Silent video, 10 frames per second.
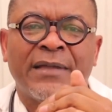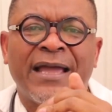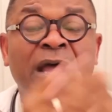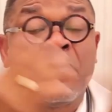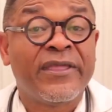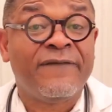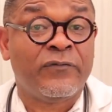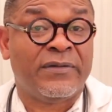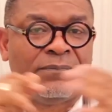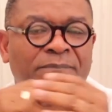And I'll give
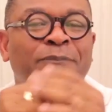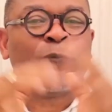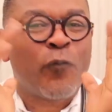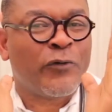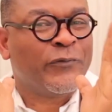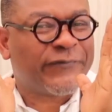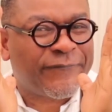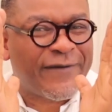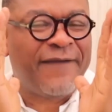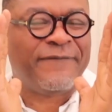you what those
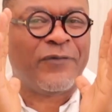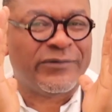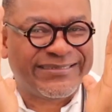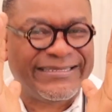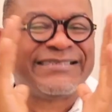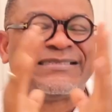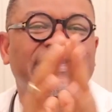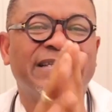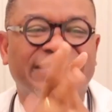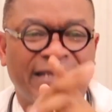5 or 6
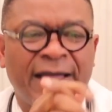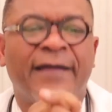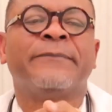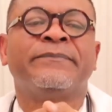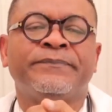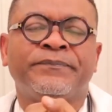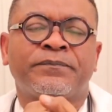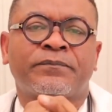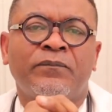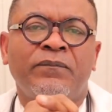things are.
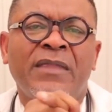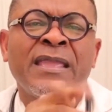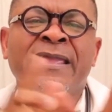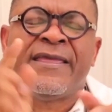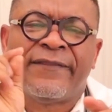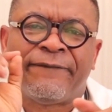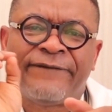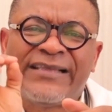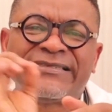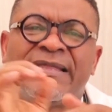The
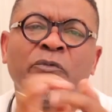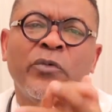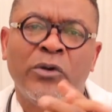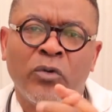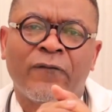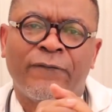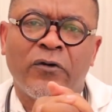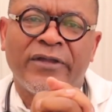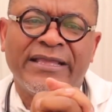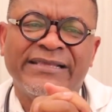first thing we look
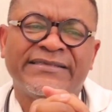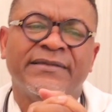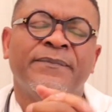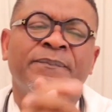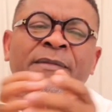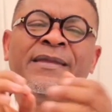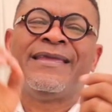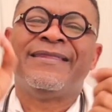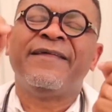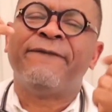for is
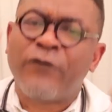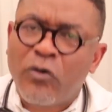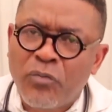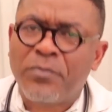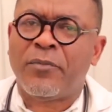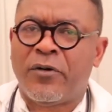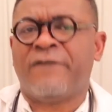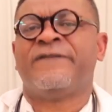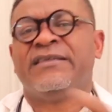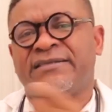the volume
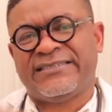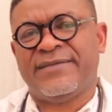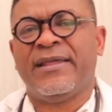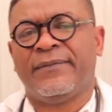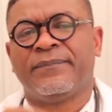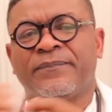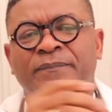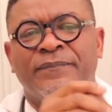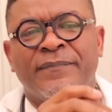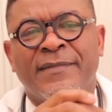of the semen.
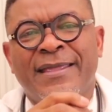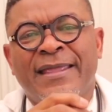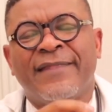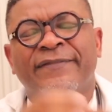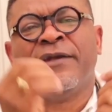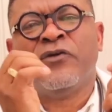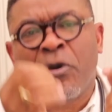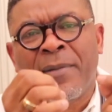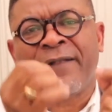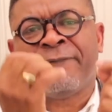The
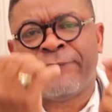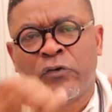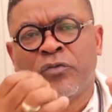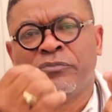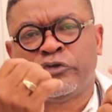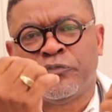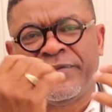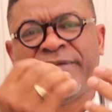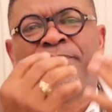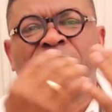normal volume should
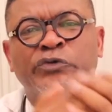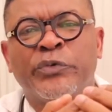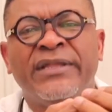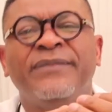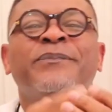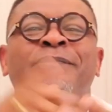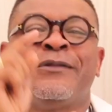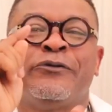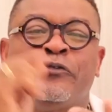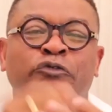be between
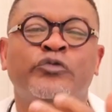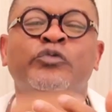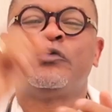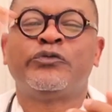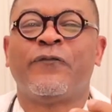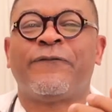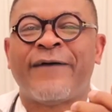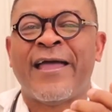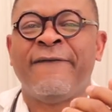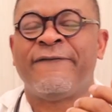2 to
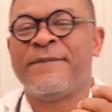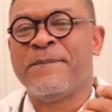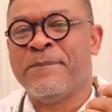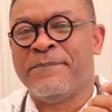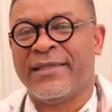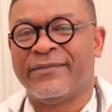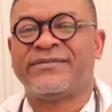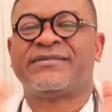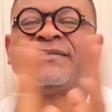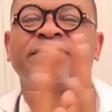5 mL.